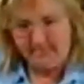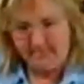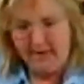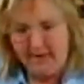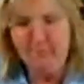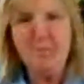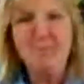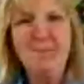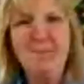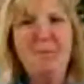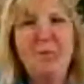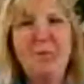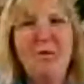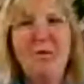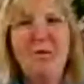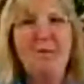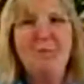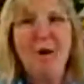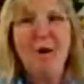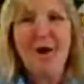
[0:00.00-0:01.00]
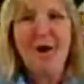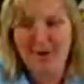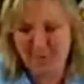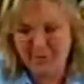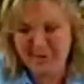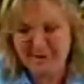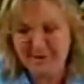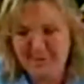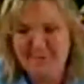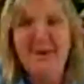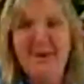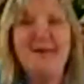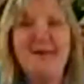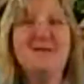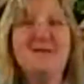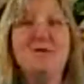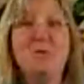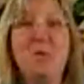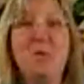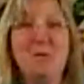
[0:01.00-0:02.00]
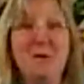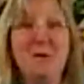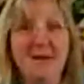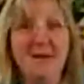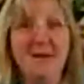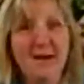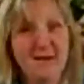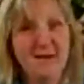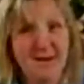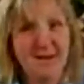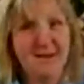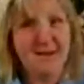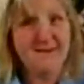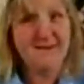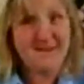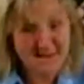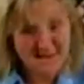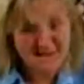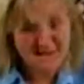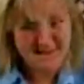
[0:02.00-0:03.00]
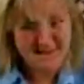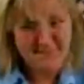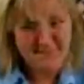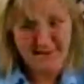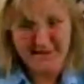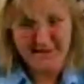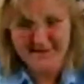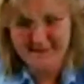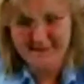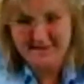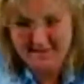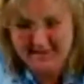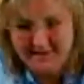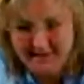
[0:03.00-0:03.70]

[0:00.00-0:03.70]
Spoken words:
remember our motto, it's amazing what we can get done in 60 minutes.